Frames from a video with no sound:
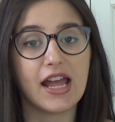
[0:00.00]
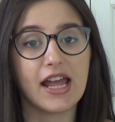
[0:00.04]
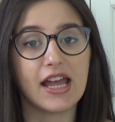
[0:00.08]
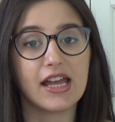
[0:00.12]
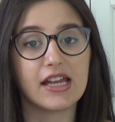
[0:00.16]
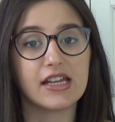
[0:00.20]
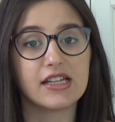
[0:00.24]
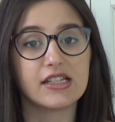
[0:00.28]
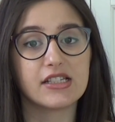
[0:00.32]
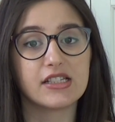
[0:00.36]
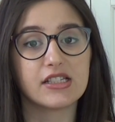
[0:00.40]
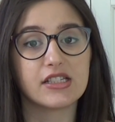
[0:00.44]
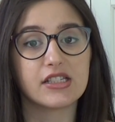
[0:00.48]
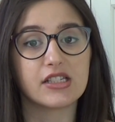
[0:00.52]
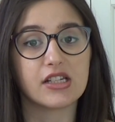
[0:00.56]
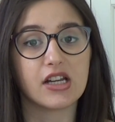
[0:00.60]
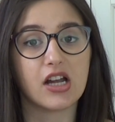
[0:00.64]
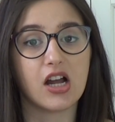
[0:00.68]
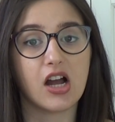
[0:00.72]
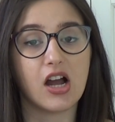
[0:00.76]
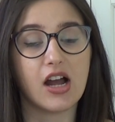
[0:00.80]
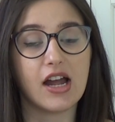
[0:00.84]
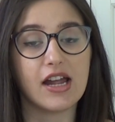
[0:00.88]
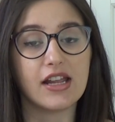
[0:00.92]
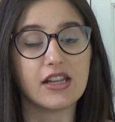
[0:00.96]
And
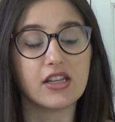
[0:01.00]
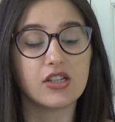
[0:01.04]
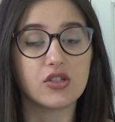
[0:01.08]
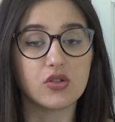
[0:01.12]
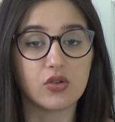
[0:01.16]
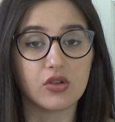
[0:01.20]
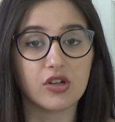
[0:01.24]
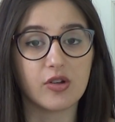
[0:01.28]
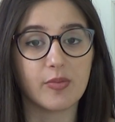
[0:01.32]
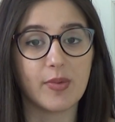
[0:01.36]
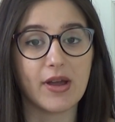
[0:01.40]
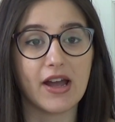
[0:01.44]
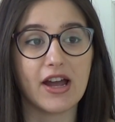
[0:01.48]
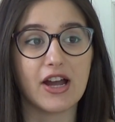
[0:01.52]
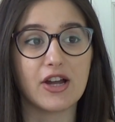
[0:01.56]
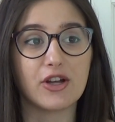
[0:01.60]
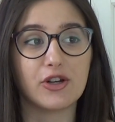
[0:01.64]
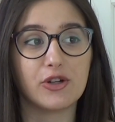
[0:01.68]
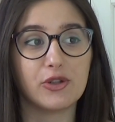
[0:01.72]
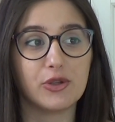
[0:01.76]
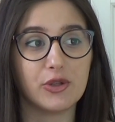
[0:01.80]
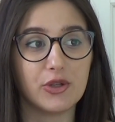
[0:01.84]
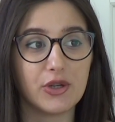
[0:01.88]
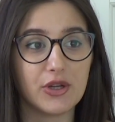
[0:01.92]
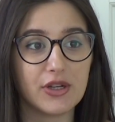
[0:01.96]
I can talk
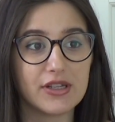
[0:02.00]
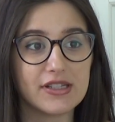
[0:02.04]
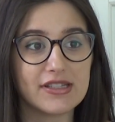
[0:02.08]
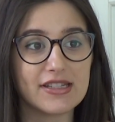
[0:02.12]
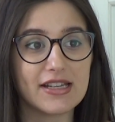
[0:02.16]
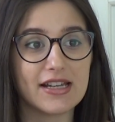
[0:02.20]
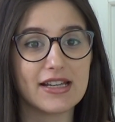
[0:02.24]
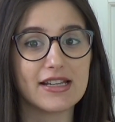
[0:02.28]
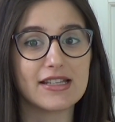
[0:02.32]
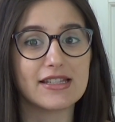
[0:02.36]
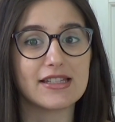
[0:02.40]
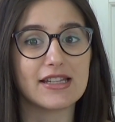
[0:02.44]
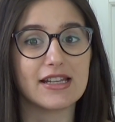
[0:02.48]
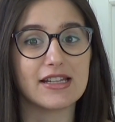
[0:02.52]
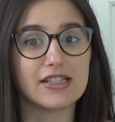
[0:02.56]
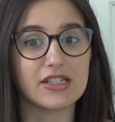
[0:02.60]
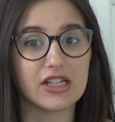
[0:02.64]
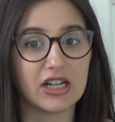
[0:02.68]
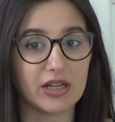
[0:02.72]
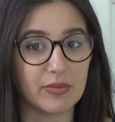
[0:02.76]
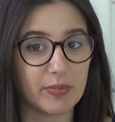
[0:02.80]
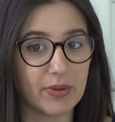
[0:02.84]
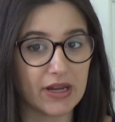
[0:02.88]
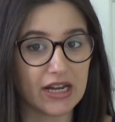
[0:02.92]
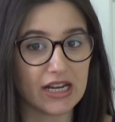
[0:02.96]
about glucose tests and
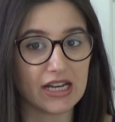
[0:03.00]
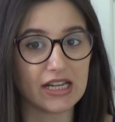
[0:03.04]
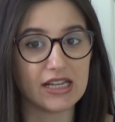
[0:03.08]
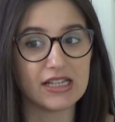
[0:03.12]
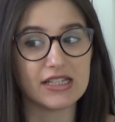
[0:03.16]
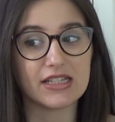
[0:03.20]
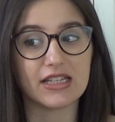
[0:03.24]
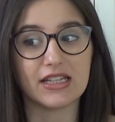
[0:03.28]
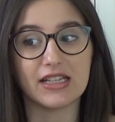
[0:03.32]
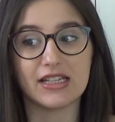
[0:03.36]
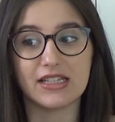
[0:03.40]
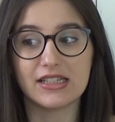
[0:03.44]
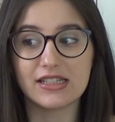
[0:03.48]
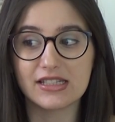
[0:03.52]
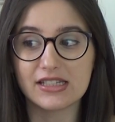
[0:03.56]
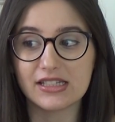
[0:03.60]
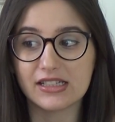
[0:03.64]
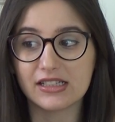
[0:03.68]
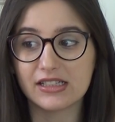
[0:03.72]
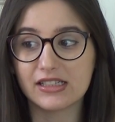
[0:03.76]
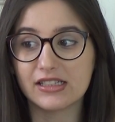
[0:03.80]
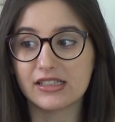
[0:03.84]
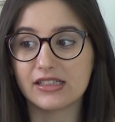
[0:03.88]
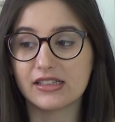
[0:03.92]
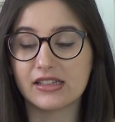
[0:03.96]
diabetes and
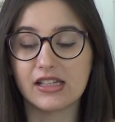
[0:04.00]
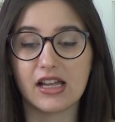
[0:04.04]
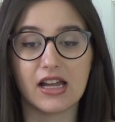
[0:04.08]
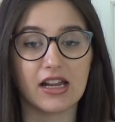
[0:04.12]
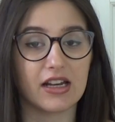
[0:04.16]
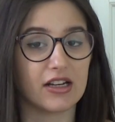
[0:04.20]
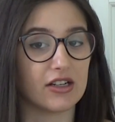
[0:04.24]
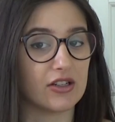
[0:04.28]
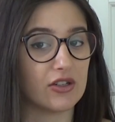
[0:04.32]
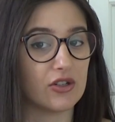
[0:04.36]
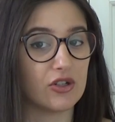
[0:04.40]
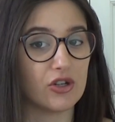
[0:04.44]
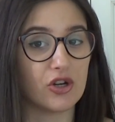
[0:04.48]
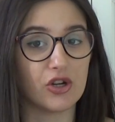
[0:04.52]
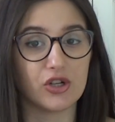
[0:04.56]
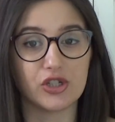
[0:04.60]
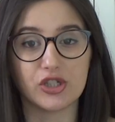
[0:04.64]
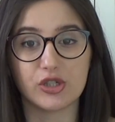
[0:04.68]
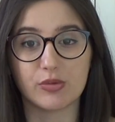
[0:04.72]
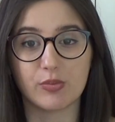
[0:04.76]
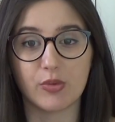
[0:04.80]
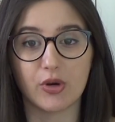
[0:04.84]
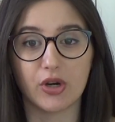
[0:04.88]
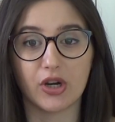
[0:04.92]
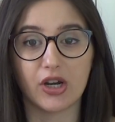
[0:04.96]
insulin like no
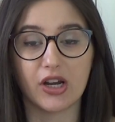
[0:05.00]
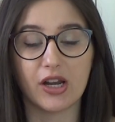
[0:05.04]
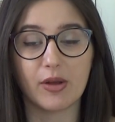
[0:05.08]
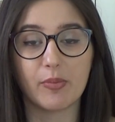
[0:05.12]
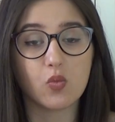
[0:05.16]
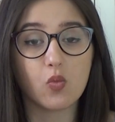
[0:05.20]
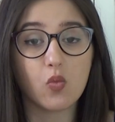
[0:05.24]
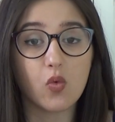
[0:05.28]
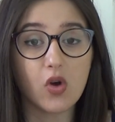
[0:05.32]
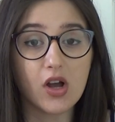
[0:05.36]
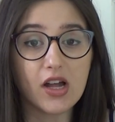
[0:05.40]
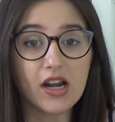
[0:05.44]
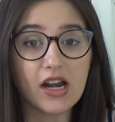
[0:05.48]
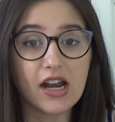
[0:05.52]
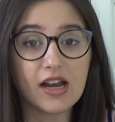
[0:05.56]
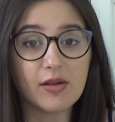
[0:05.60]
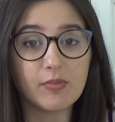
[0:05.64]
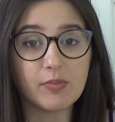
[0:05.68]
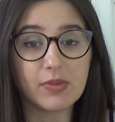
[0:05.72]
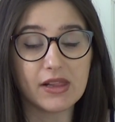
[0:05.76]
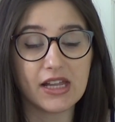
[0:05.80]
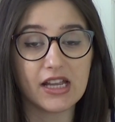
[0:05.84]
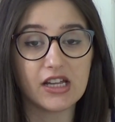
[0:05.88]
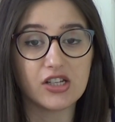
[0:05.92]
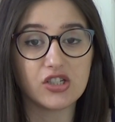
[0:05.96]
tomorrow. So what
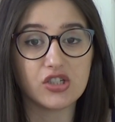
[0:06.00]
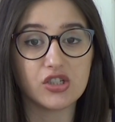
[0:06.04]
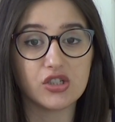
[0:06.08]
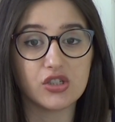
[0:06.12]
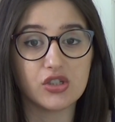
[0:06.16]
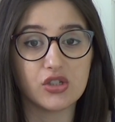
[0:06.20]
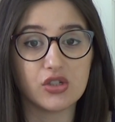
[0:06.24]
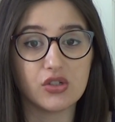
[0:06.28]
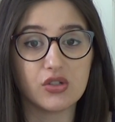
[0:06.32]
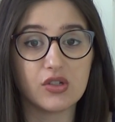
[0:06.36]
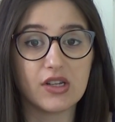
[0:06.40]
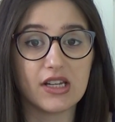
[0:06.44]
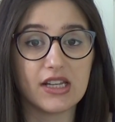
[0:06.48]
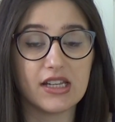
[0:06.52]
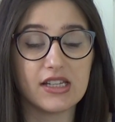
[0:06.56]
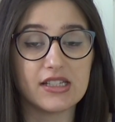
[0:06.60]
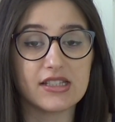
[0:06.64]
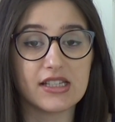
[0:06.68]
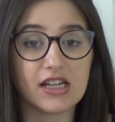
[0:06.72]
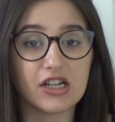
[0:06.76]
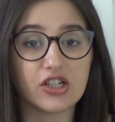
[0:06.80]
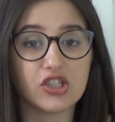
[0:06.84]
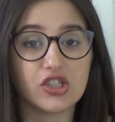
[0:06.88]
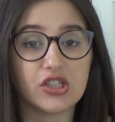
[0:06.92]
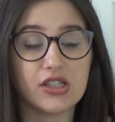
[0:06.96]
I'm planning to do
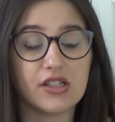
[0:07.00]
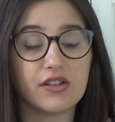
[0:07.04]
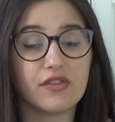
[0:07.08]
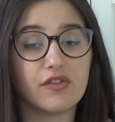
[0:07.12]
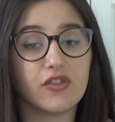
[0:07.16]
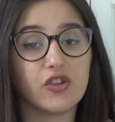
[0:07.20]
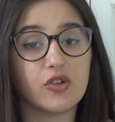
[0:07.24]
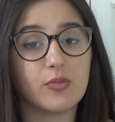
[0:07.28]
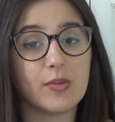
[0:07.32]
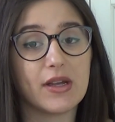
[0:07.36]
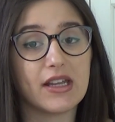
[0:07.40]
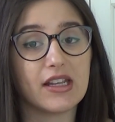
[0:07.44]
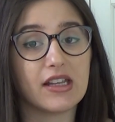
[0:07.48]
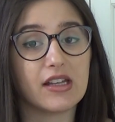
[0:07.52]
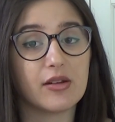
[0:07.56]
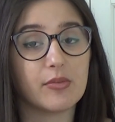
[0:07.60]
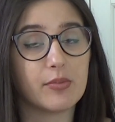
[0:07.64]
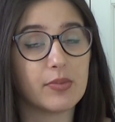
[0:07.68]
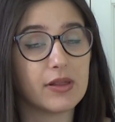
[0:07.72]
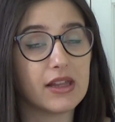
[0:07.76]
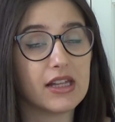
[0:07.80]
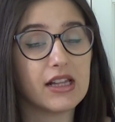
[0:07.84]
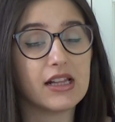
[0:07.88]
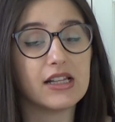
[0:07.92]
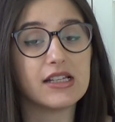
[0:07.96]
is actually film a
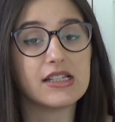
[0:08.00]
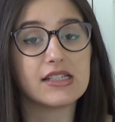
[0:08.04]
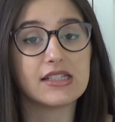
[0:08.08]
completely